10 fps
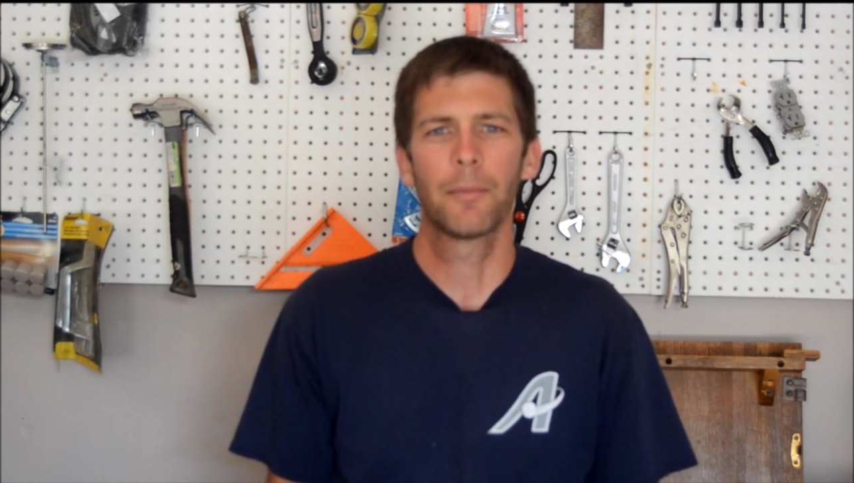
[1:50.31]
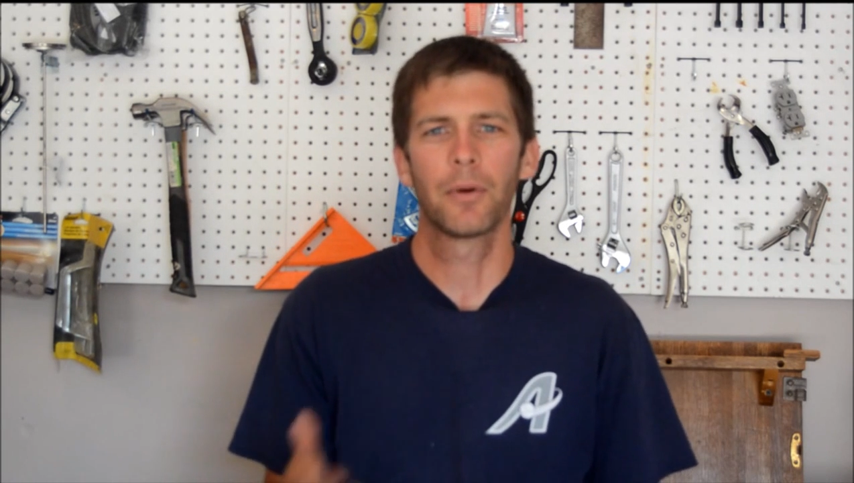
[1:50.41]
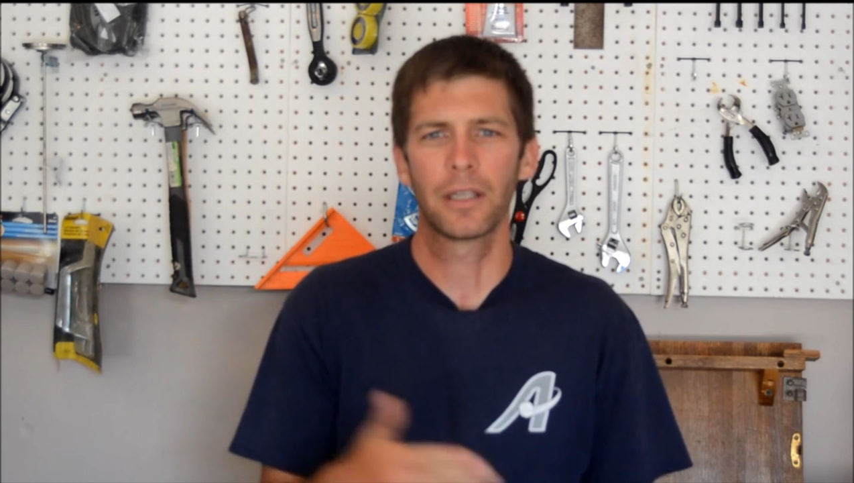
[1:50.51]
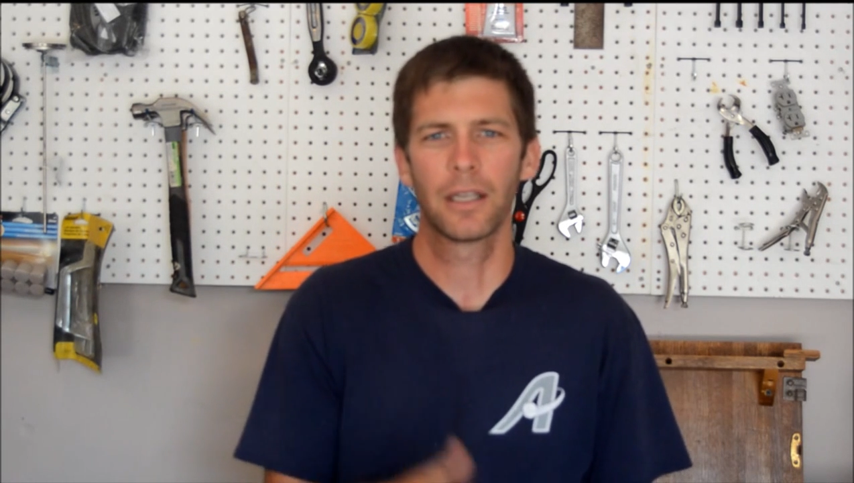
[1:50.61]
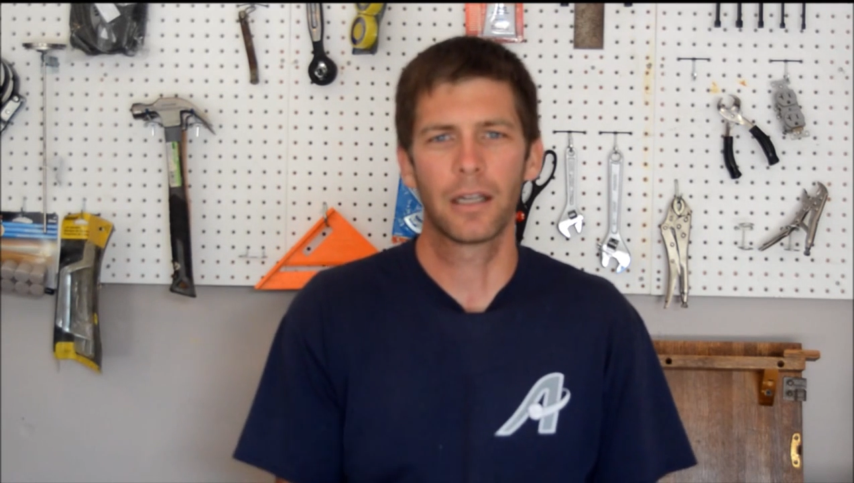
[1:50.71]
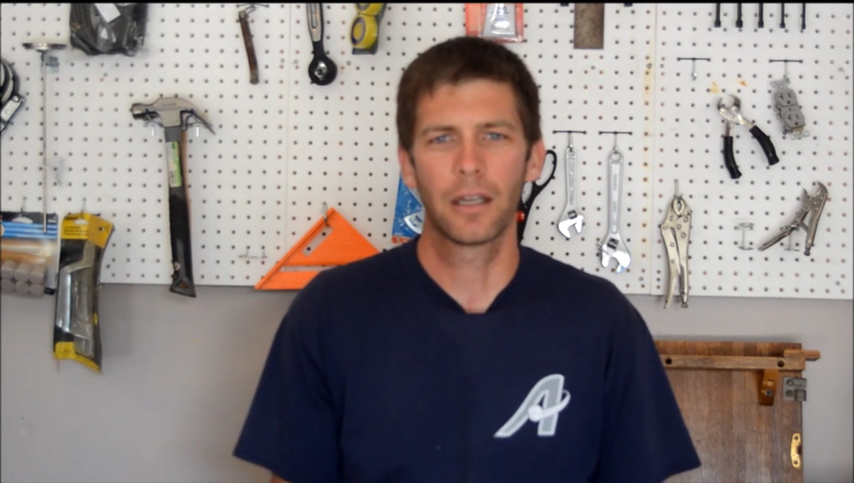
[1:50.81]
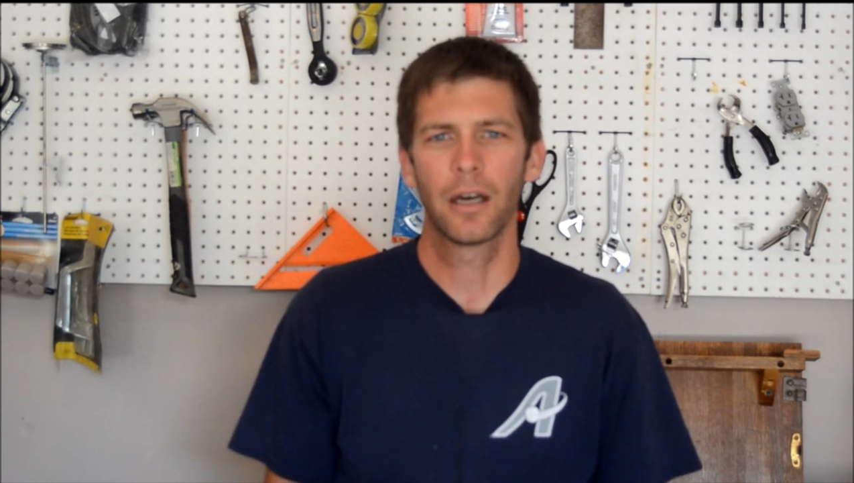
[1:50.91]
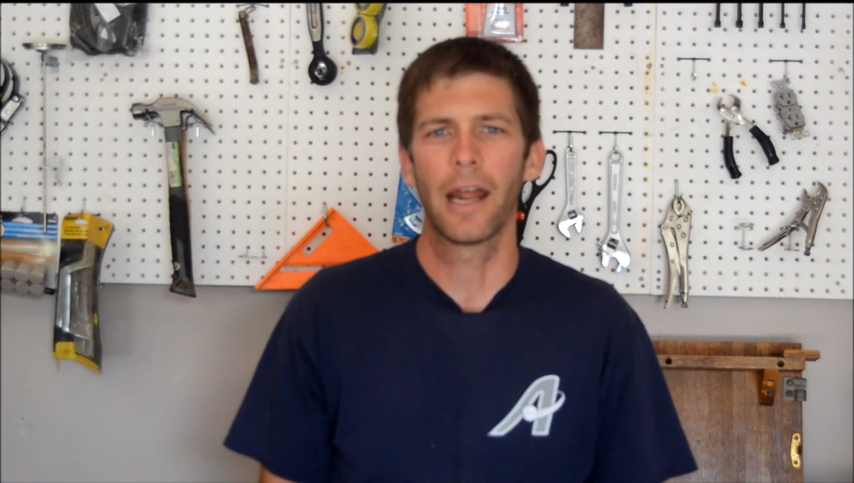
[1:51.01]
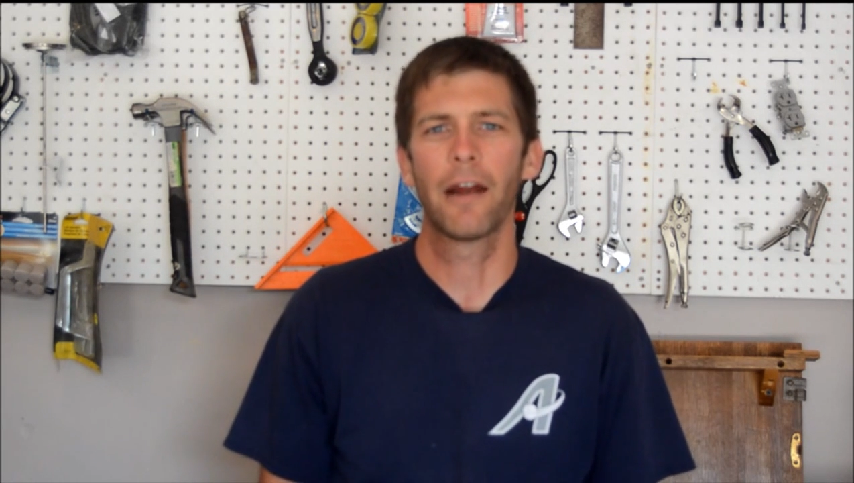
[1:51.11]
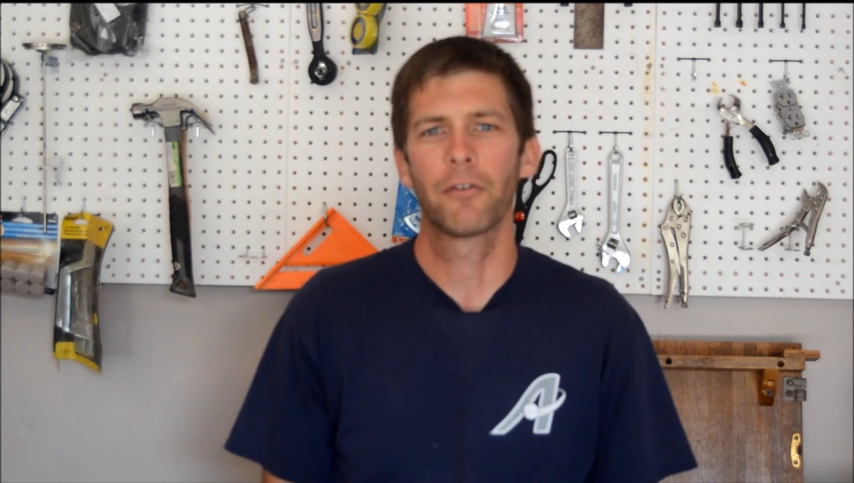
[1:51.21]
I'm going to get it
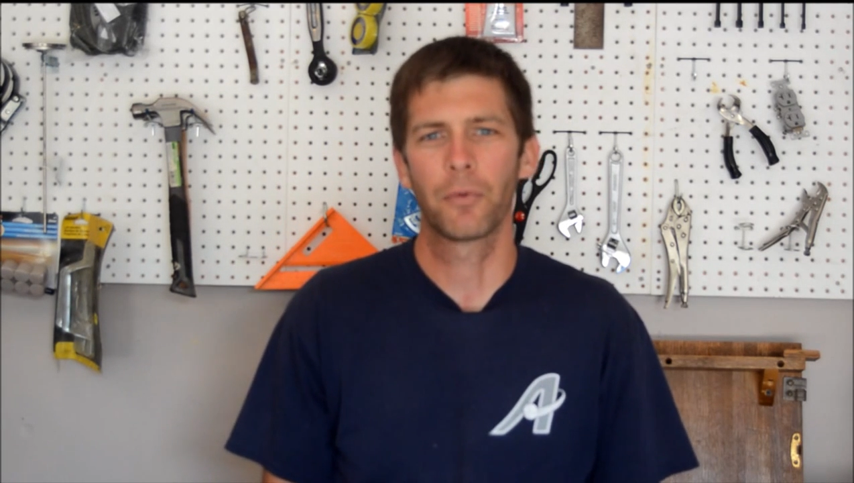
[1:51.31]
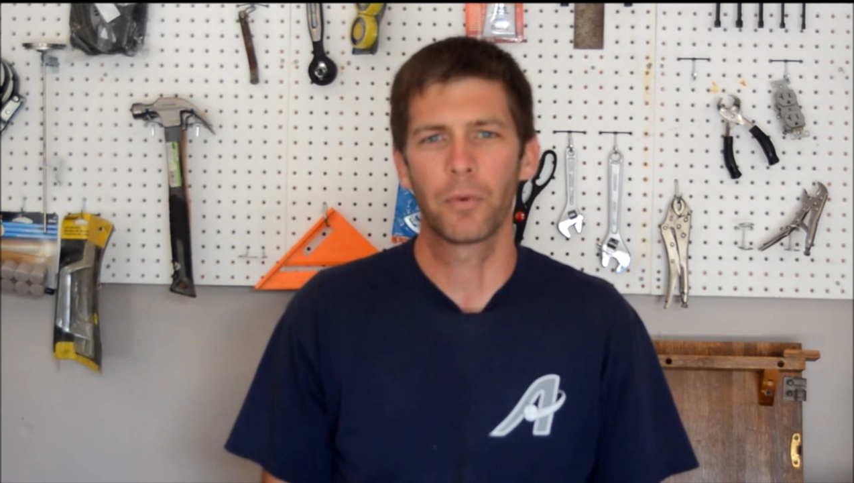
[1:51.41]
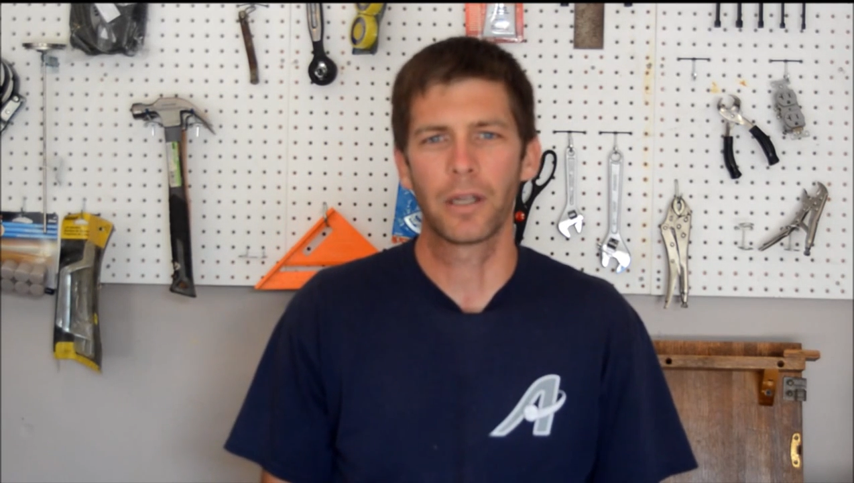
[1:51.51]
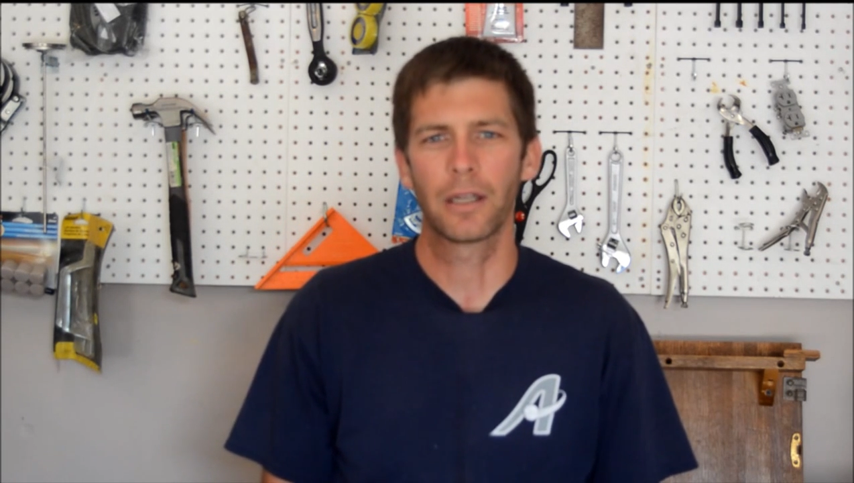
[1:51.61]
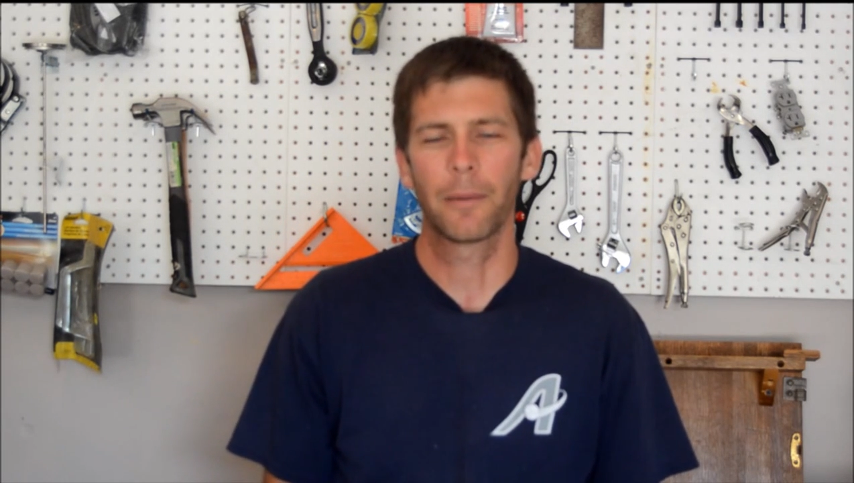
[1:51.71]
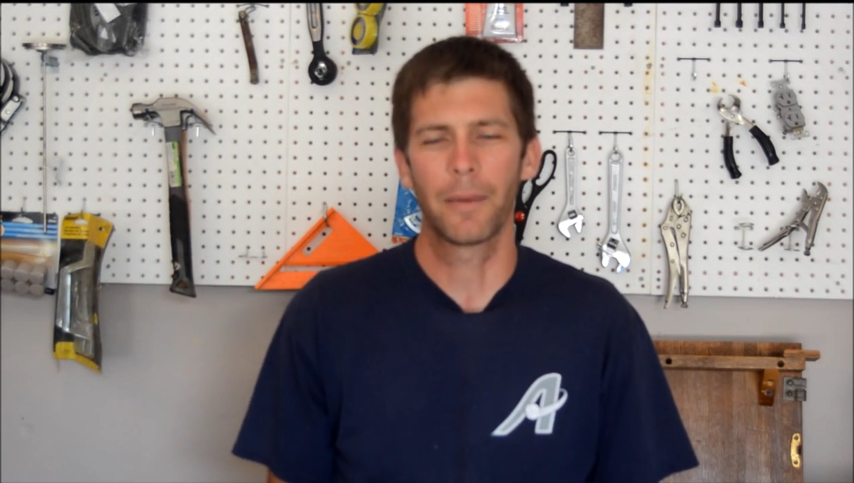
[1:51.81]
cut every week.